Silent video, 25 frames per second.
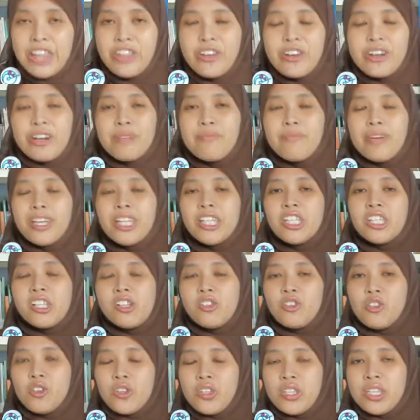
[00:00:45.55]
there are many
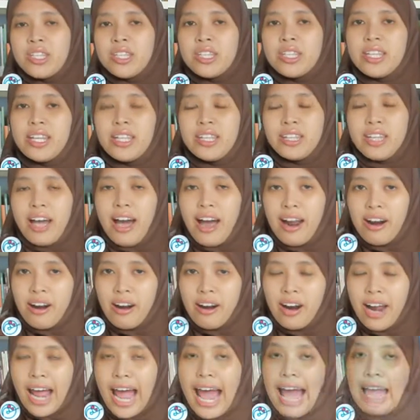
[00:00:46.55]
children that
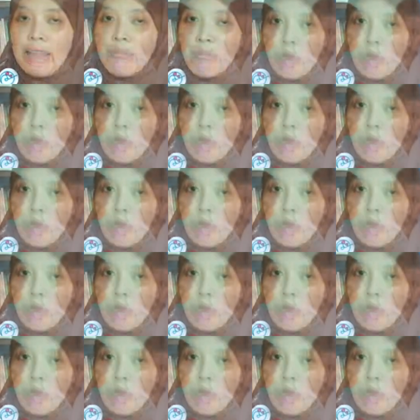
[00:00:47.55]
are